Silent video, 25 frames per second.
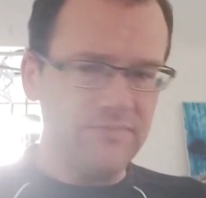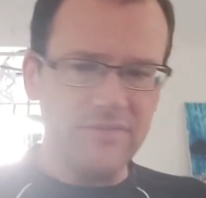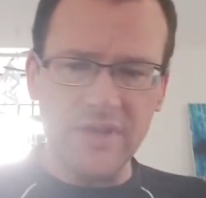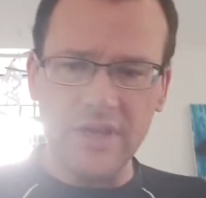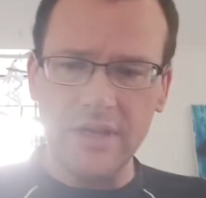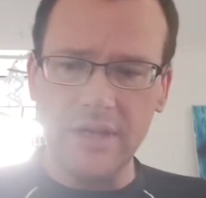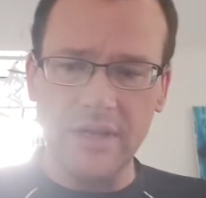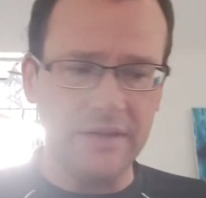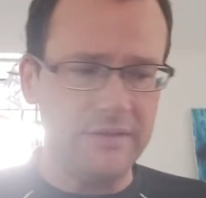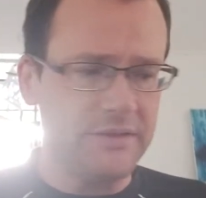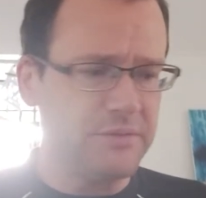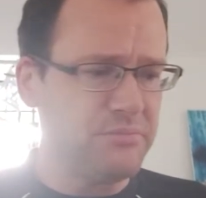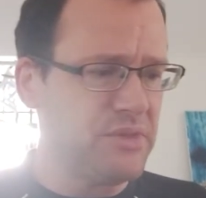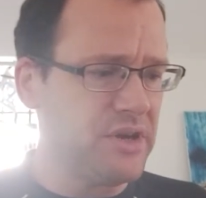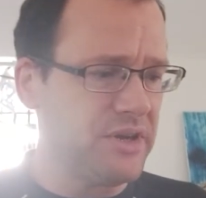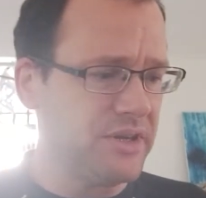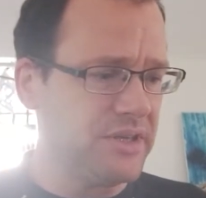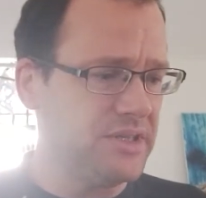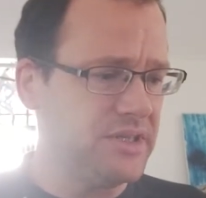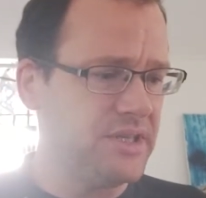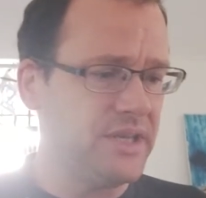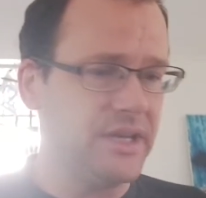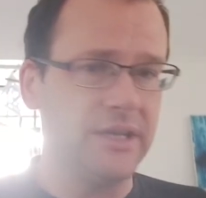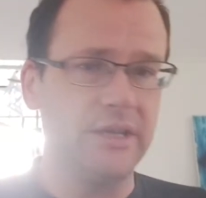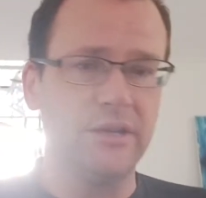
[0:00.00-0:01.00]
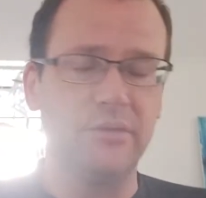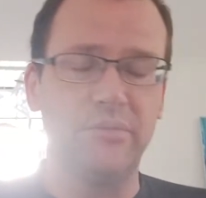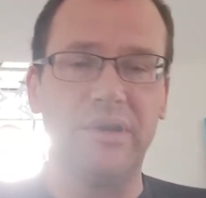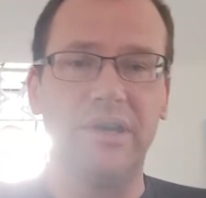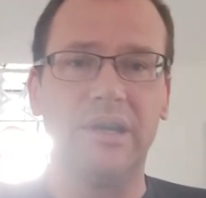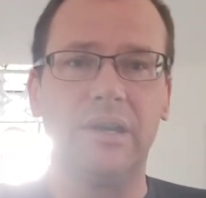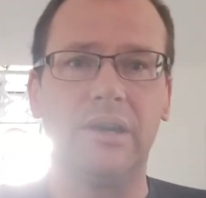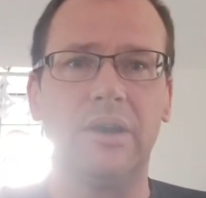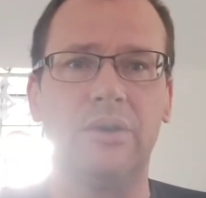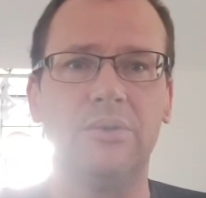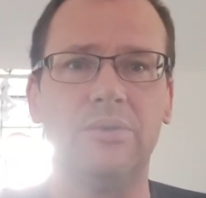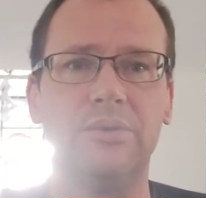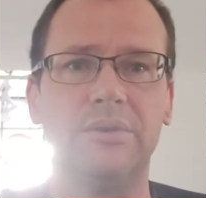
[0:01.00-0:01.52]
This might take a bit
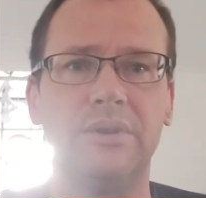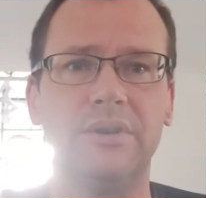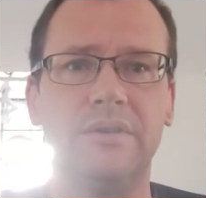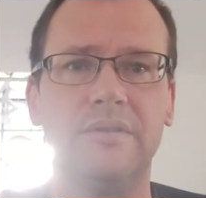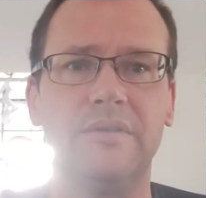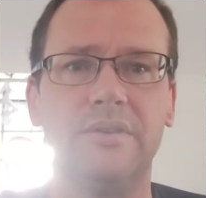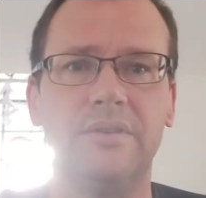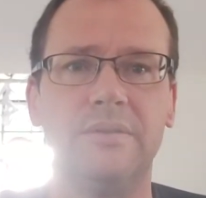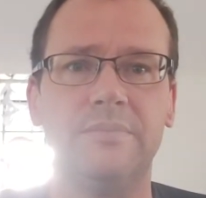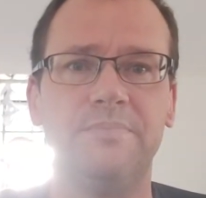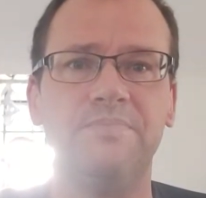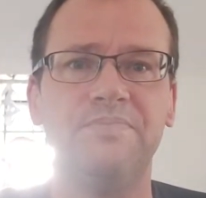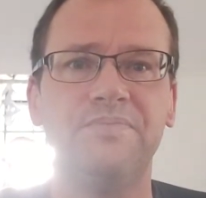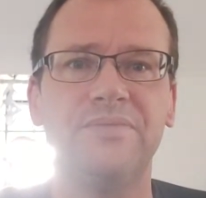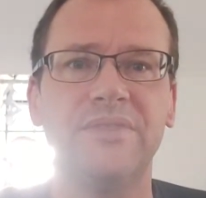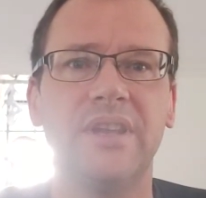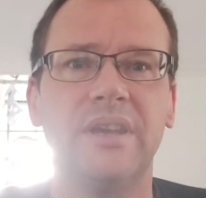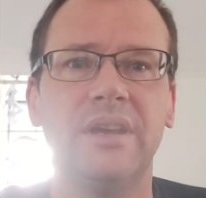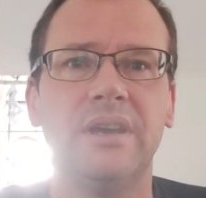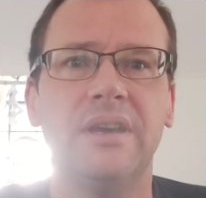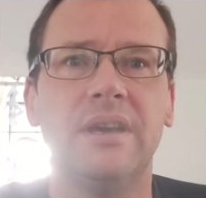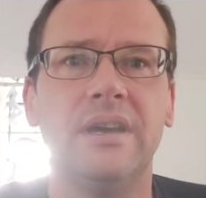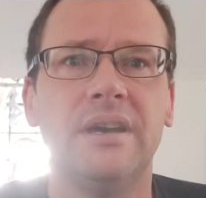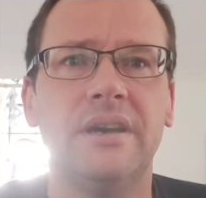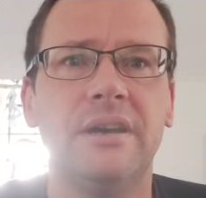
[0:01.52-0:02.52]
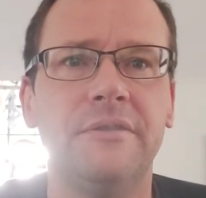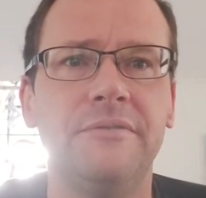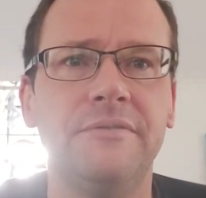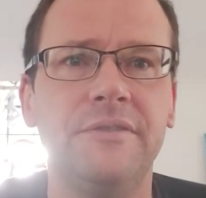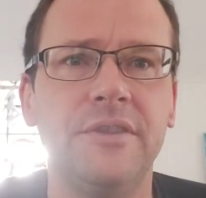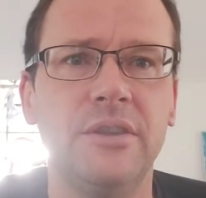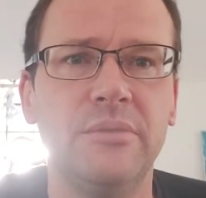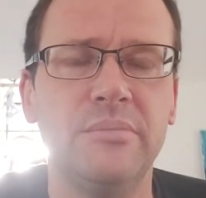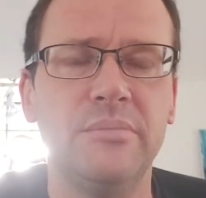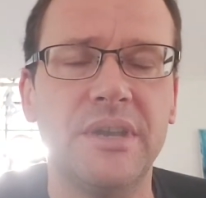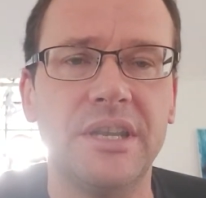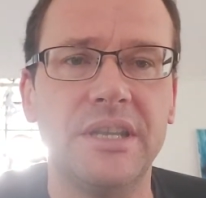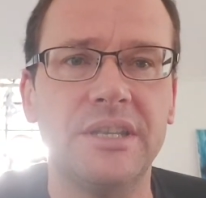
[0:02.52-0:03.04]
longer than a
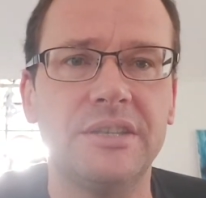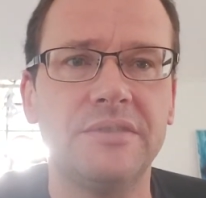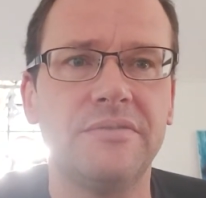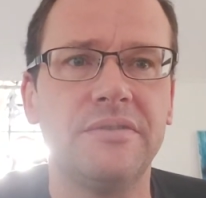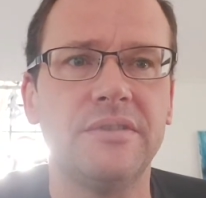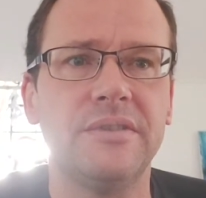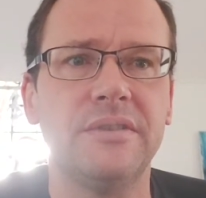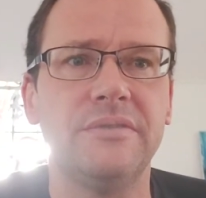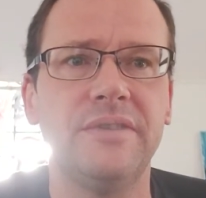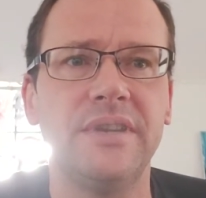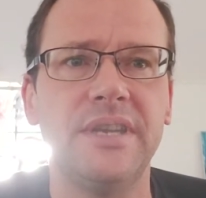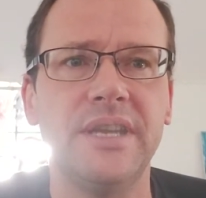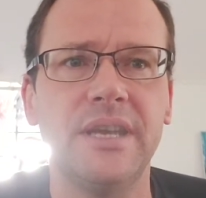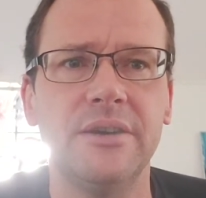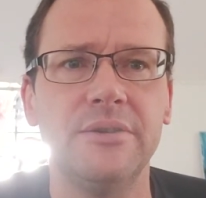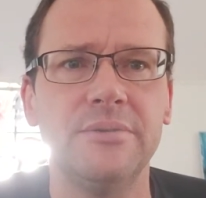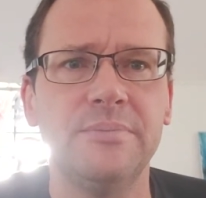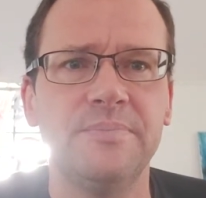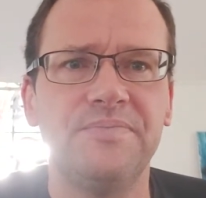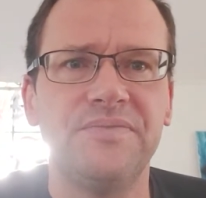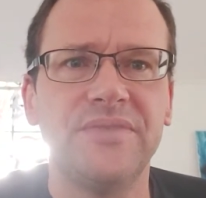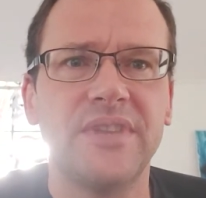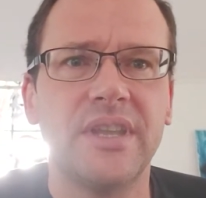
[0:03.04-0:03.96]
few minutes for the video,